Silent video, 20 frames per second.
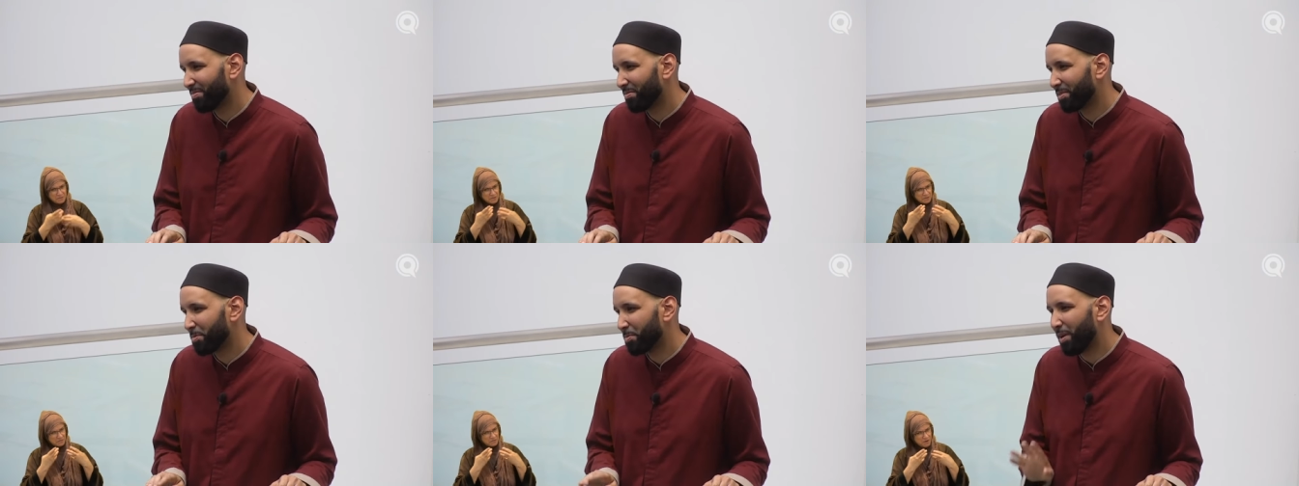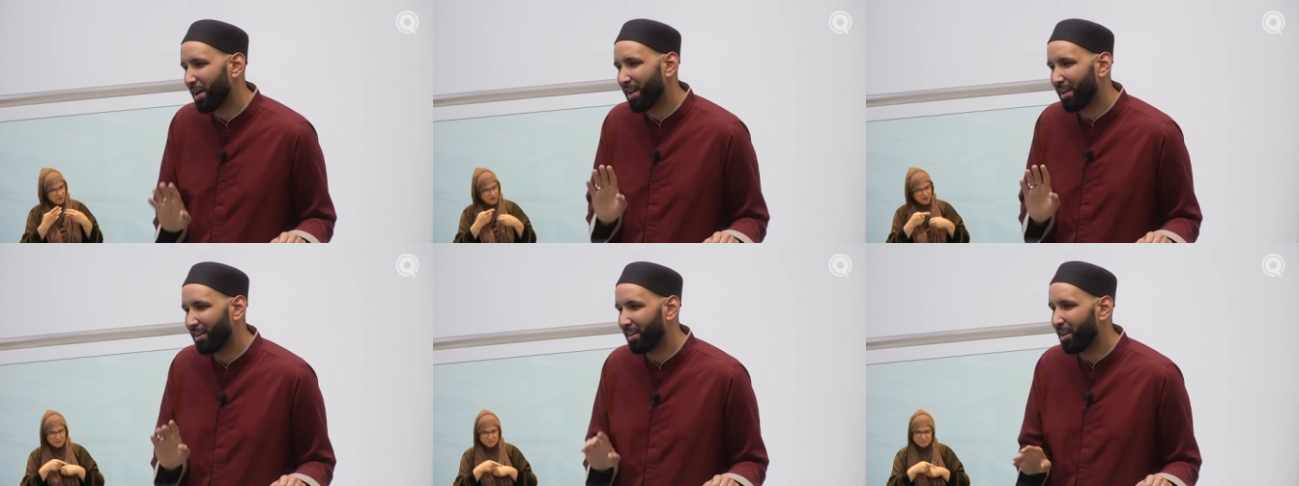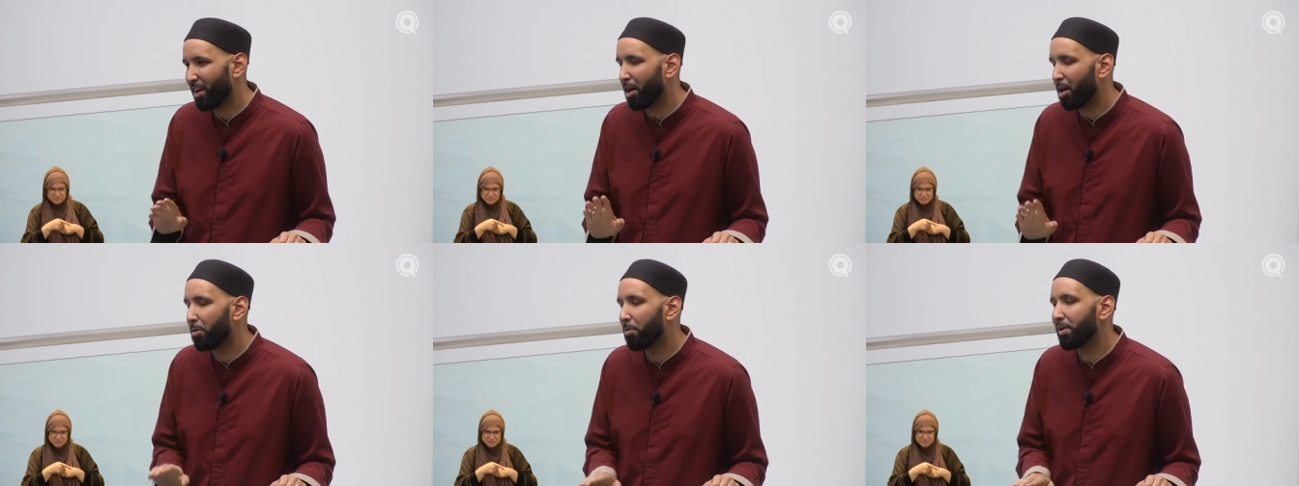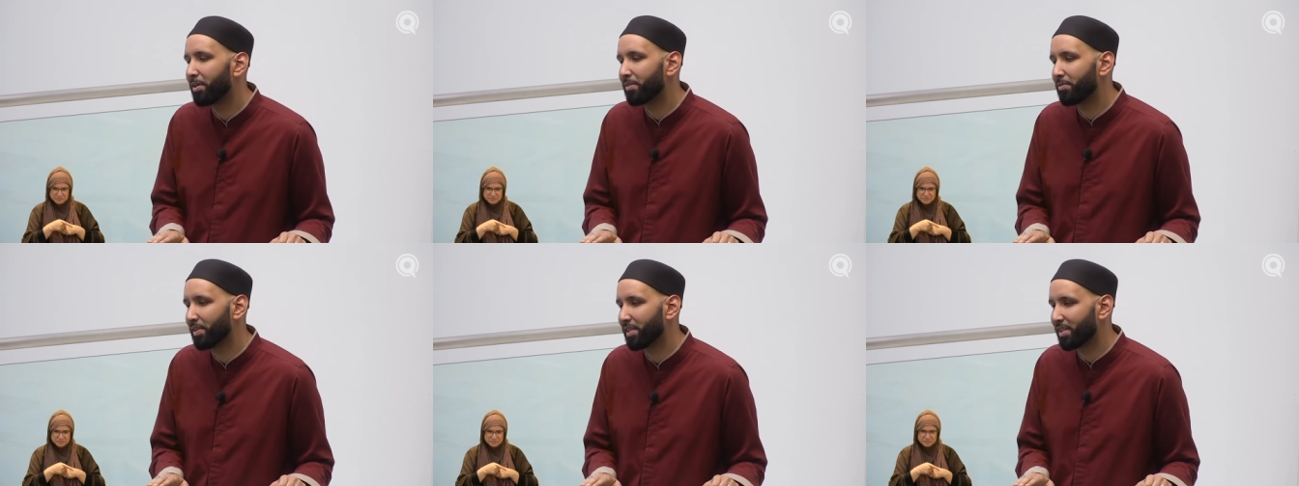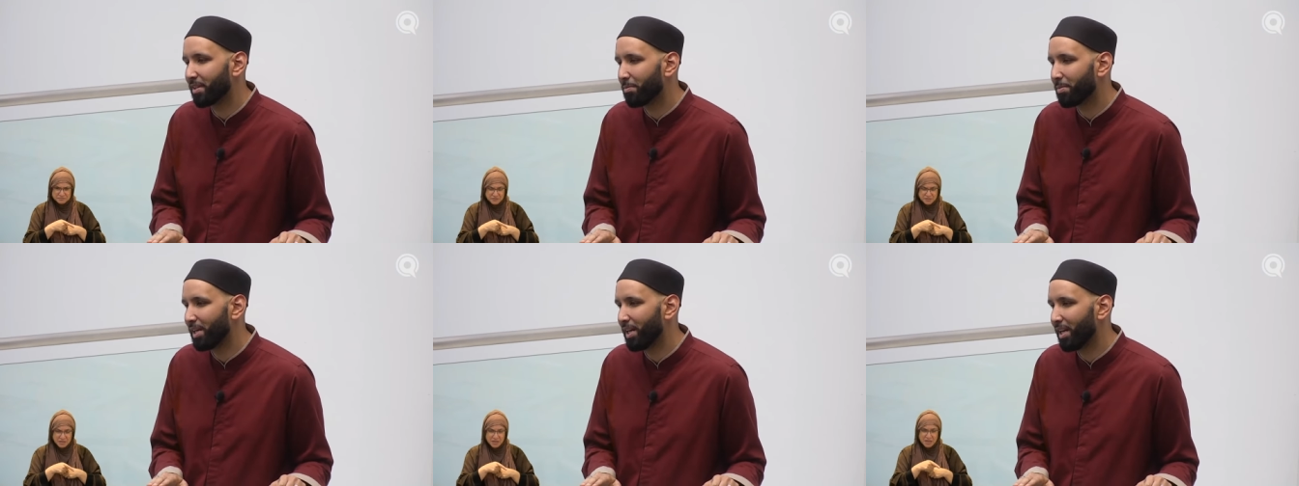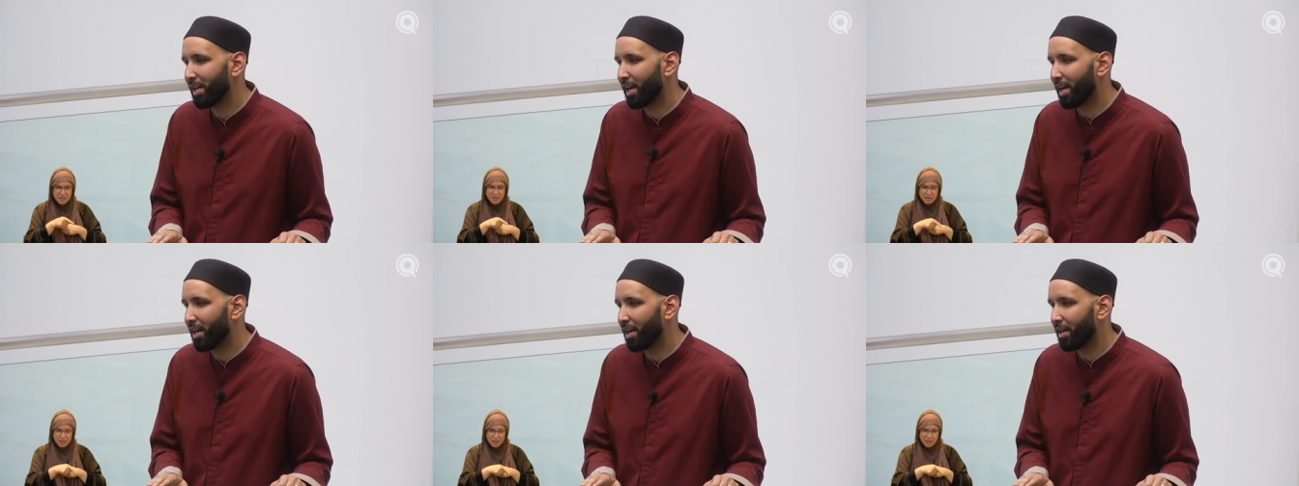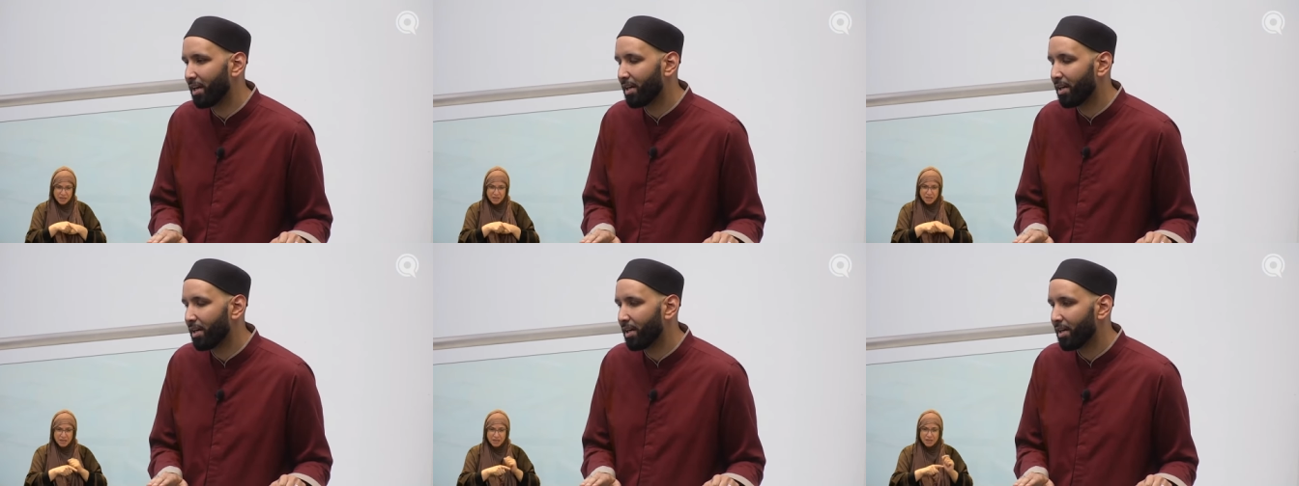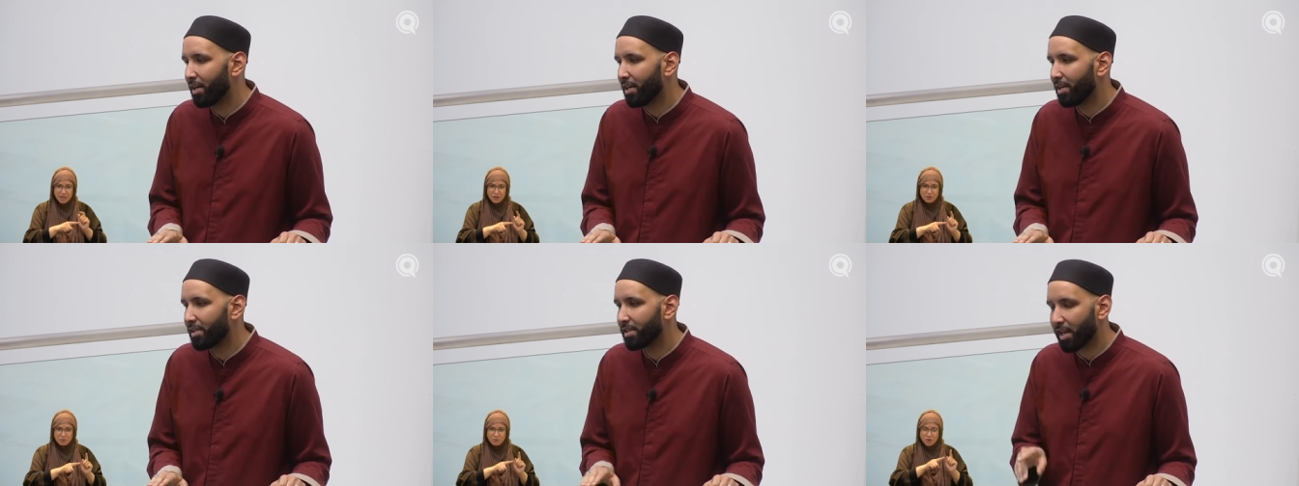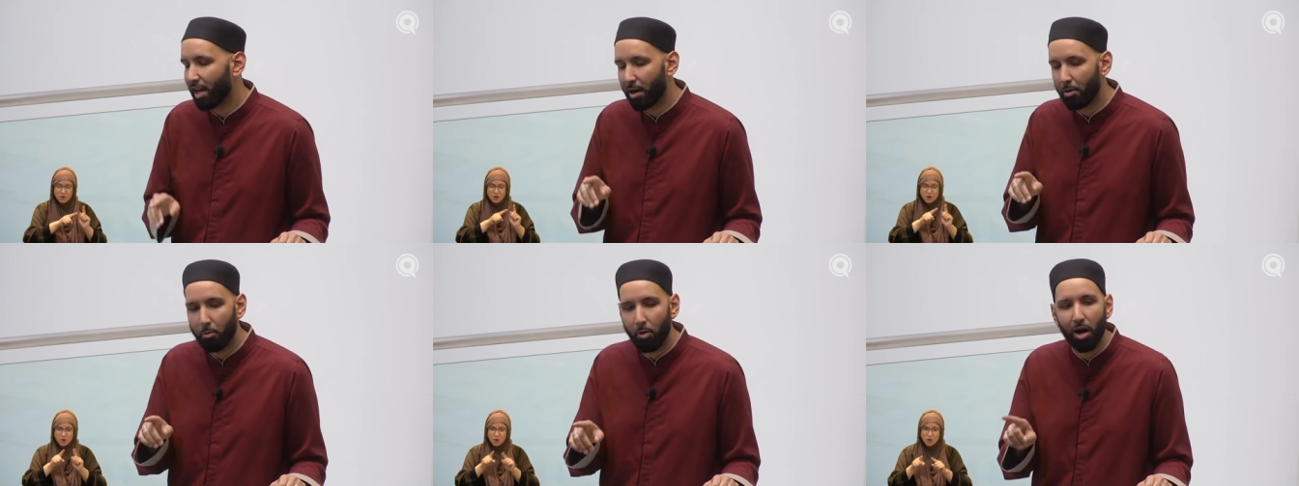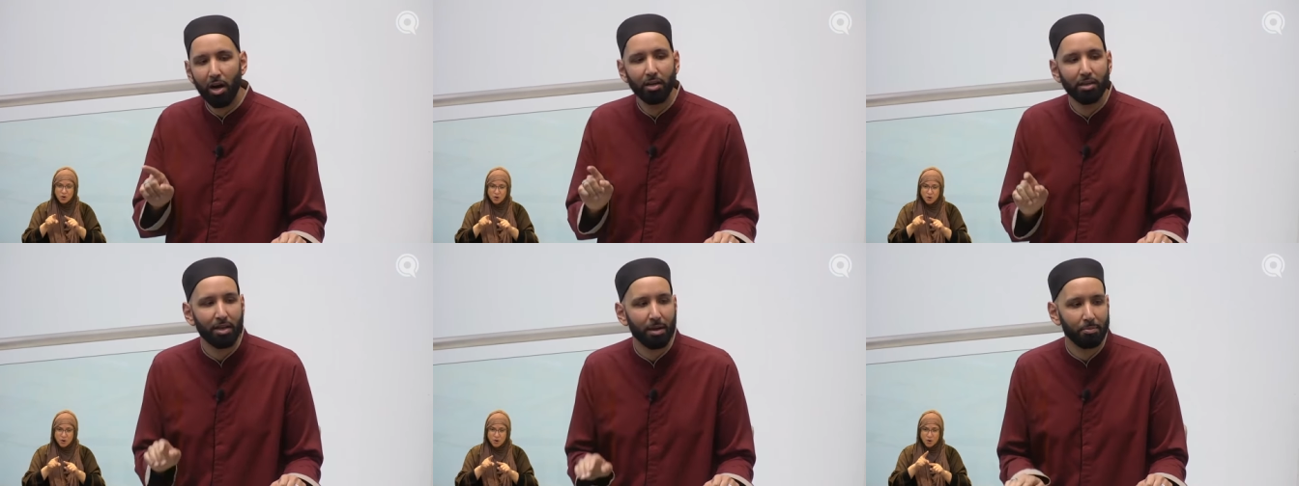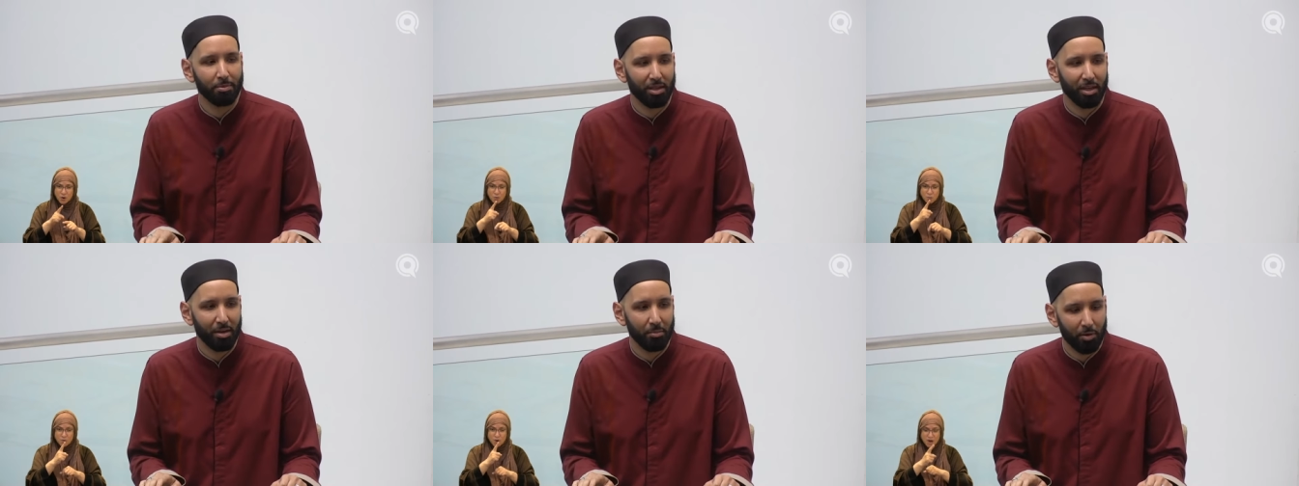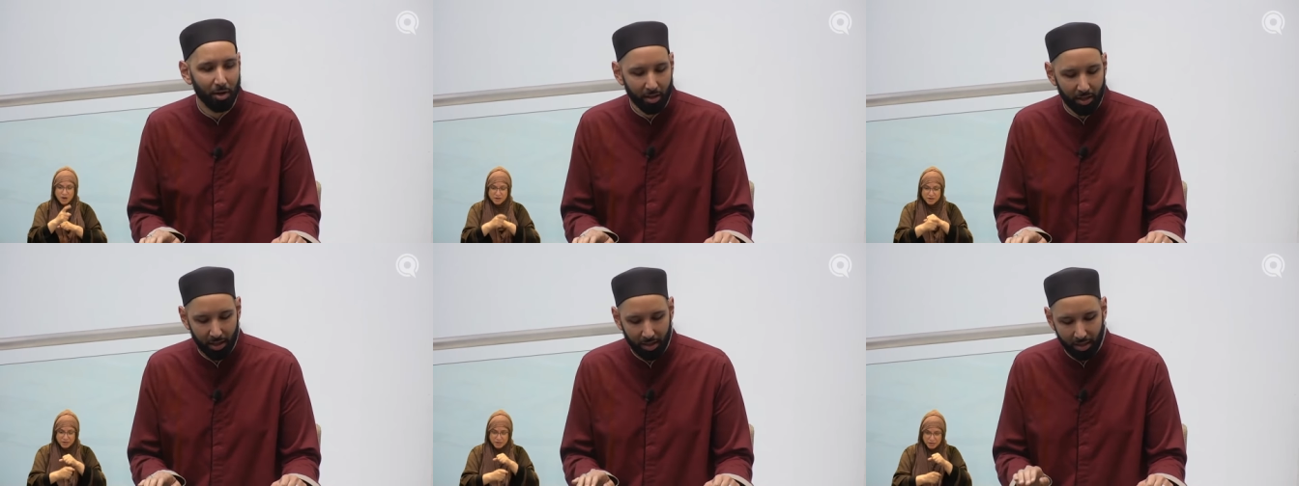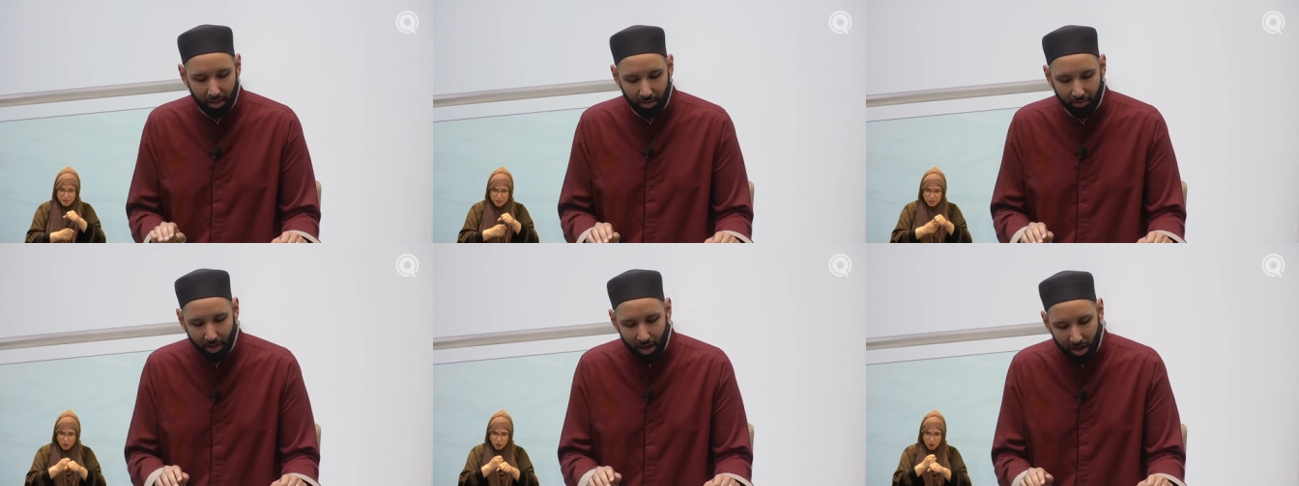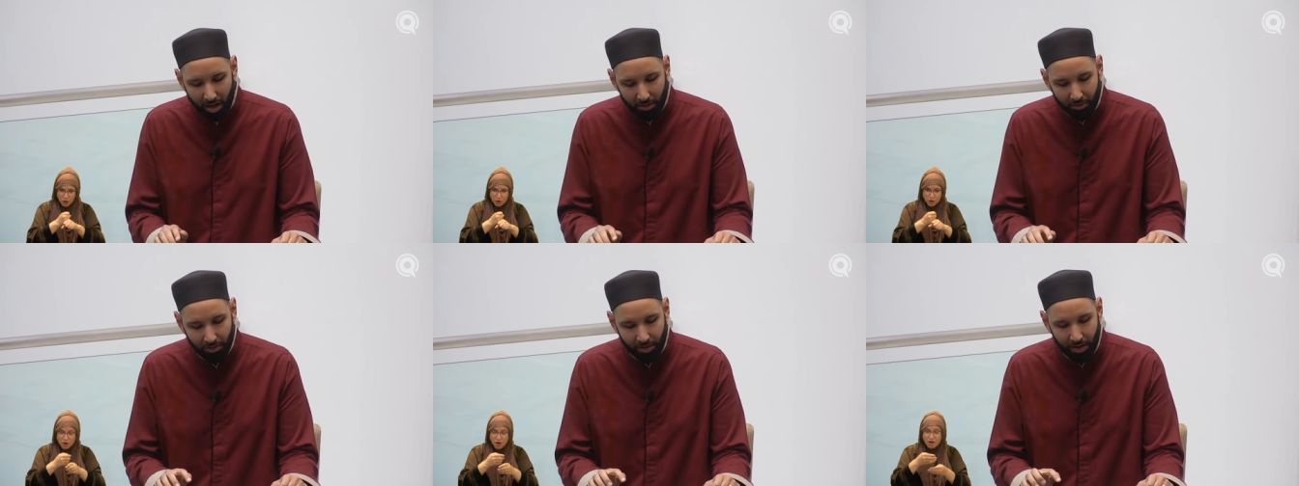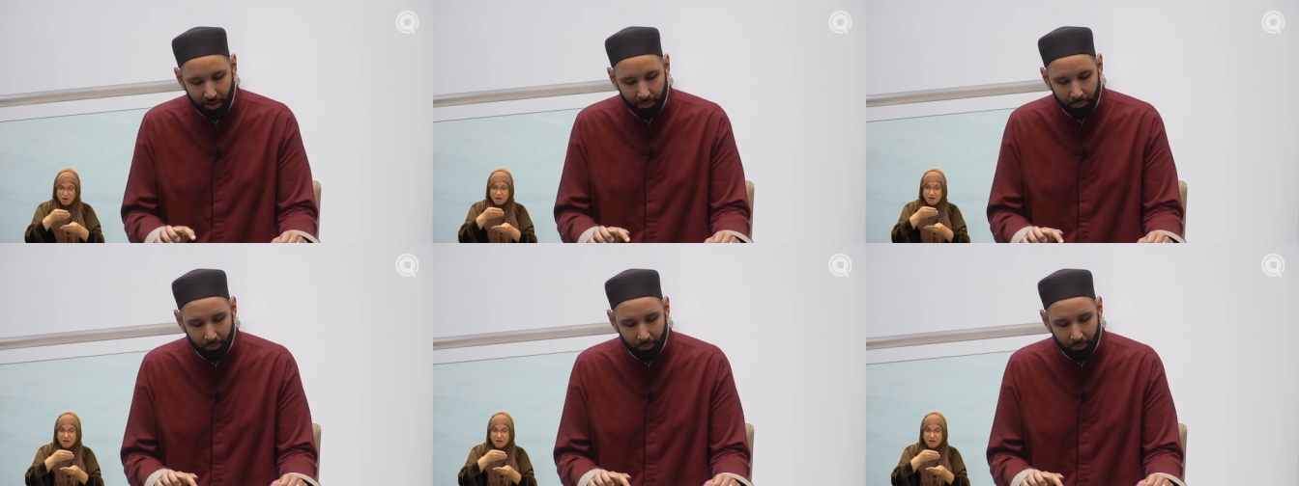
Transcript: SubhanAllah, always fi sabilillah. He said, I walked up to him on that day of Arafah.